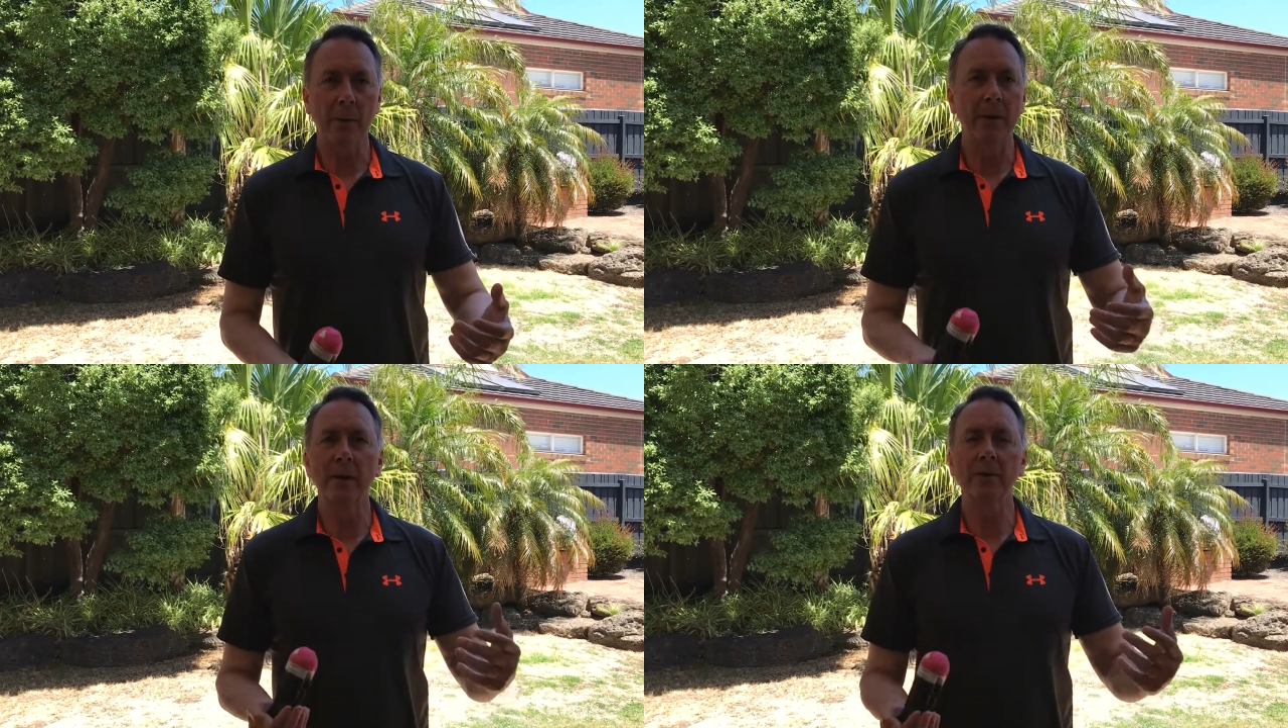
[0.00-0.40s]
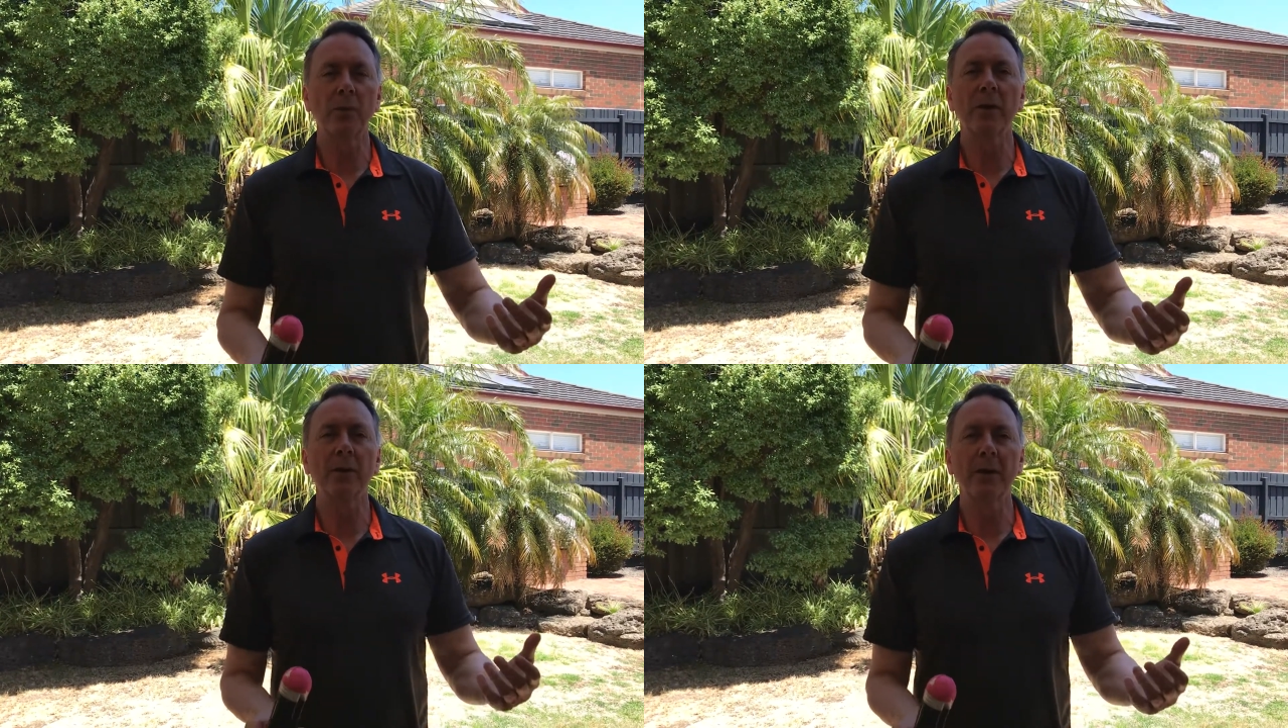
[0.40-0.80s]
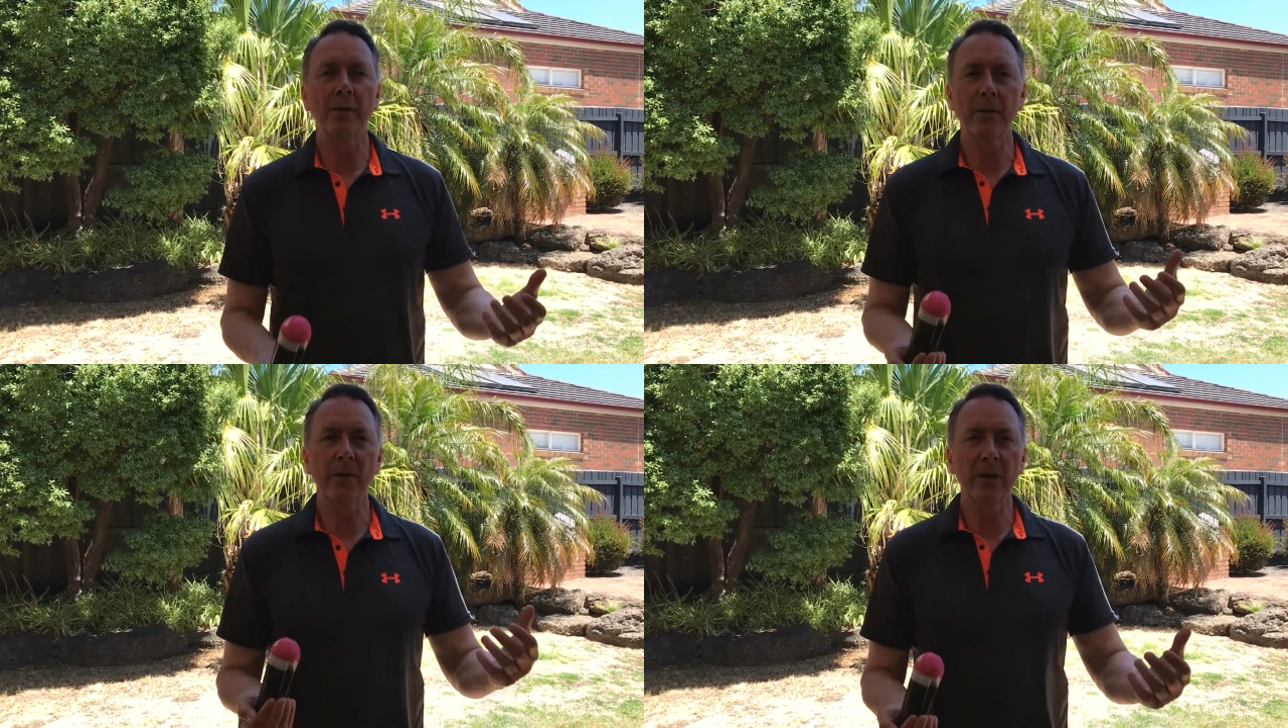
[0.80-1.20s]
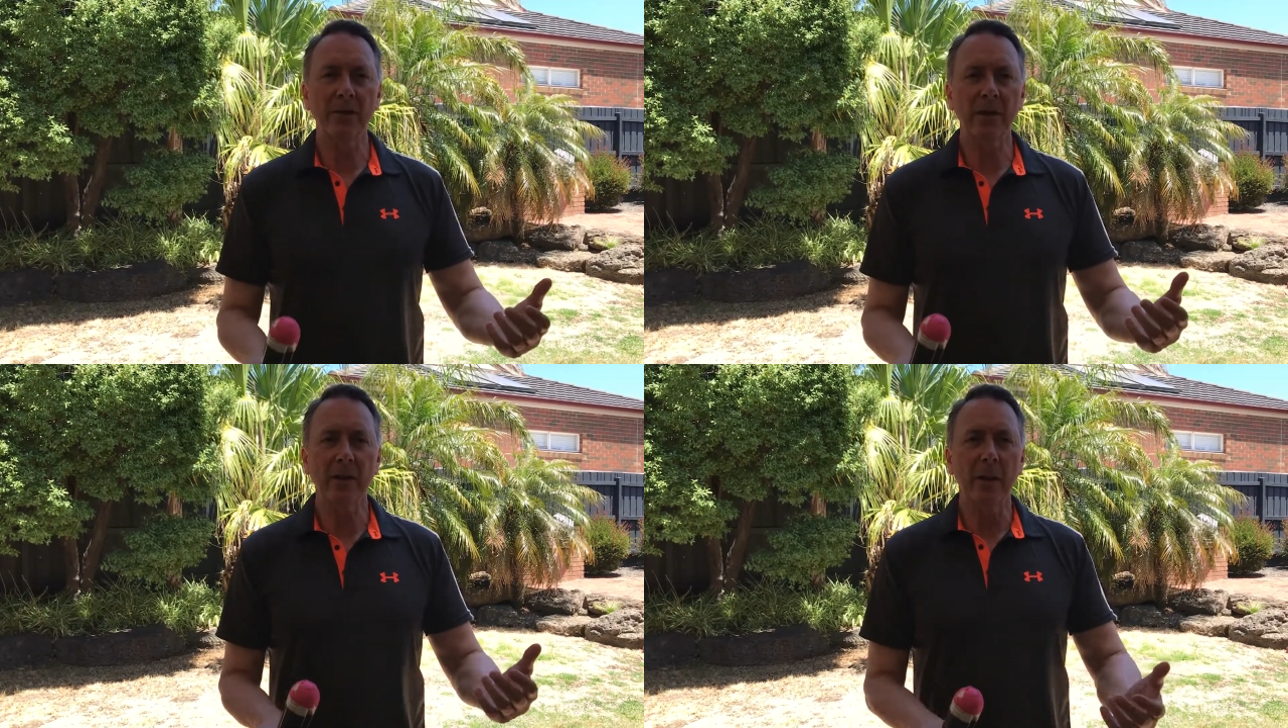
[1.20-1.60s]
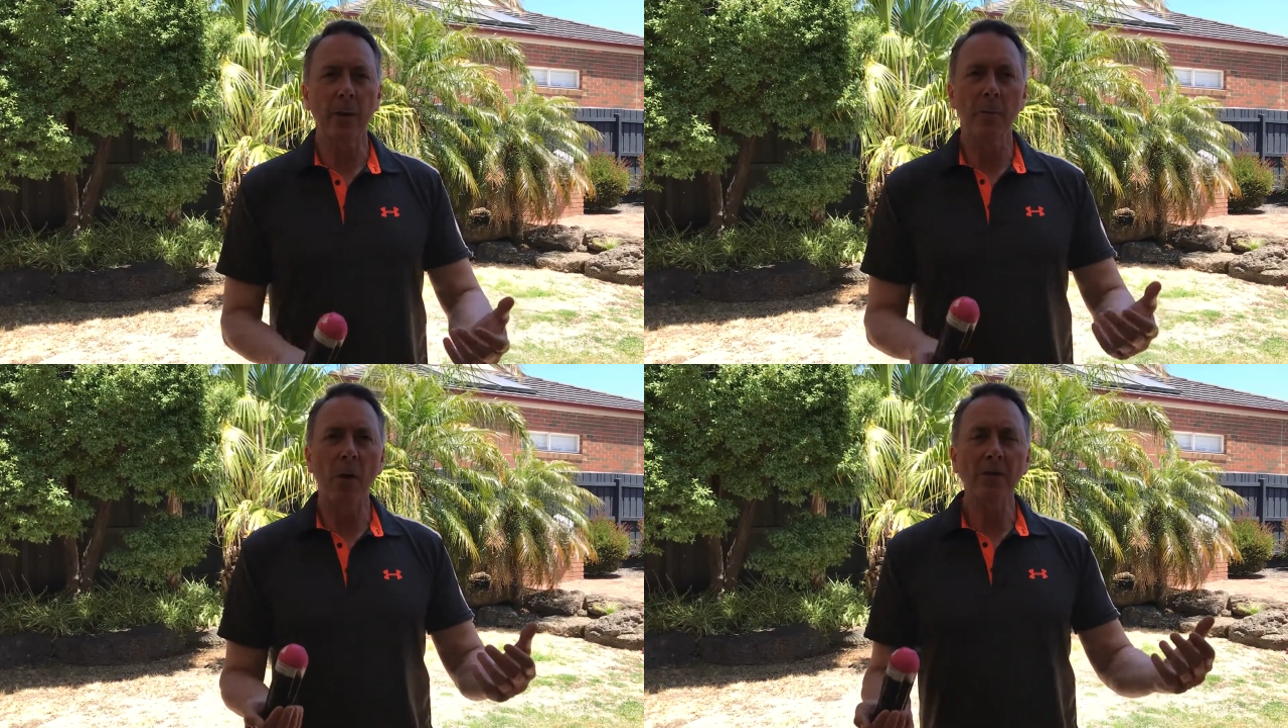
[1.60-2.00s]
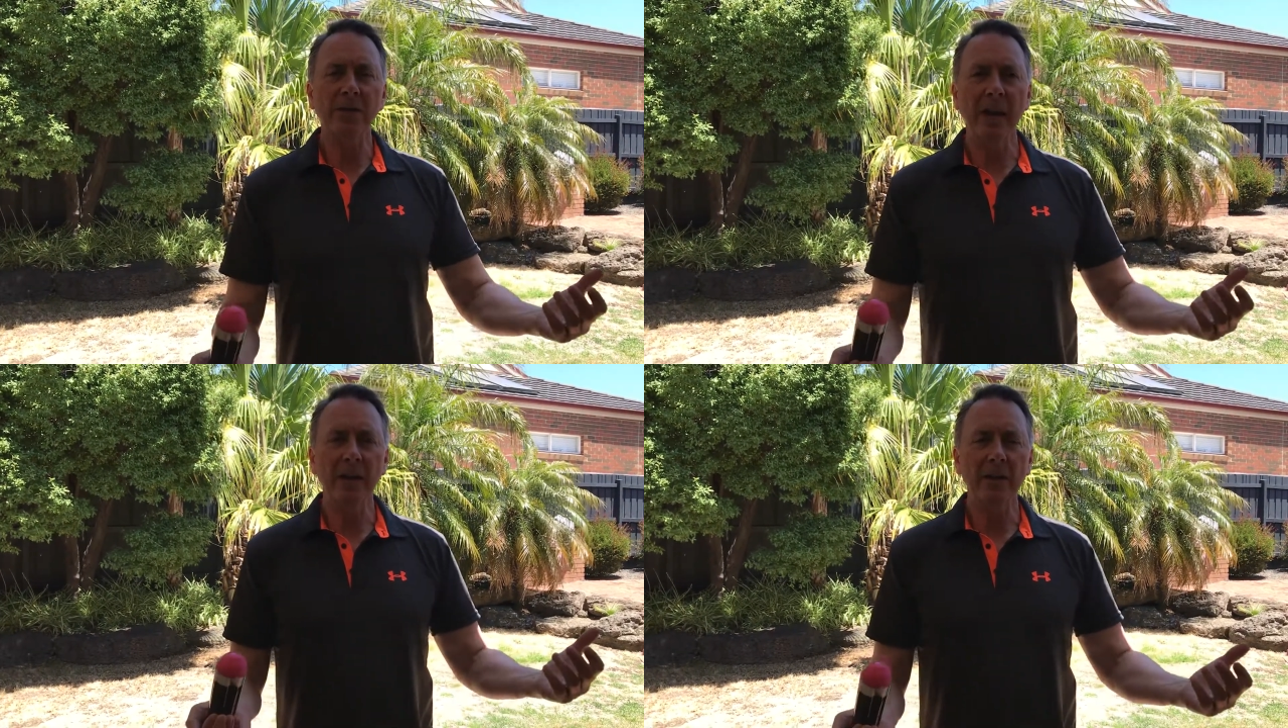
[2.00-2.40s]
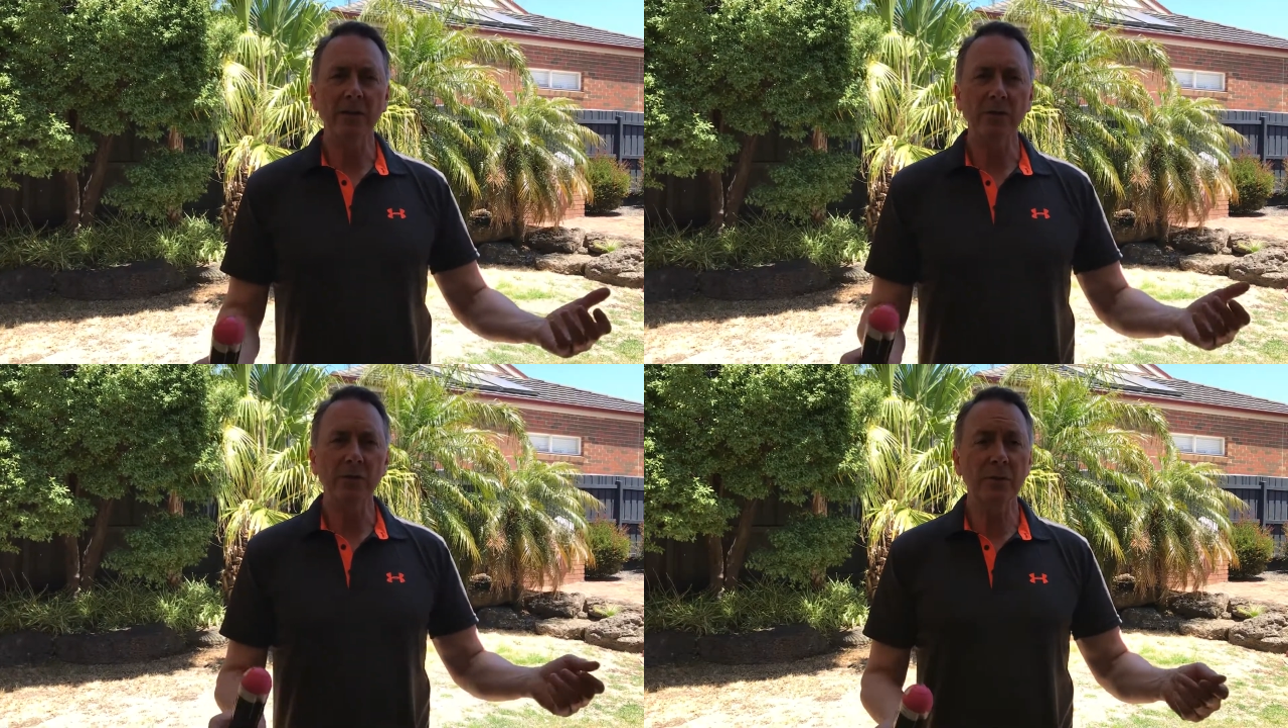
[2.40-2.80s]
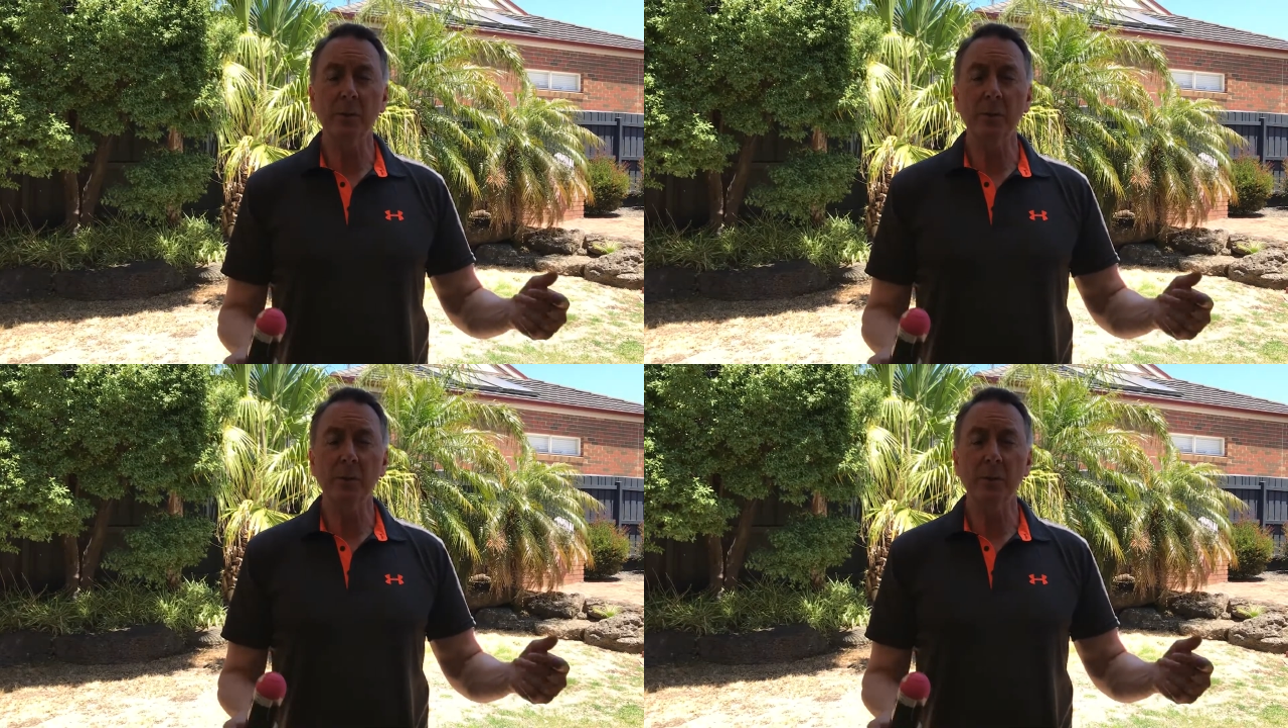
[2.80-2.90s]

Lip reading: I mean, it's one of the things that most anglers use,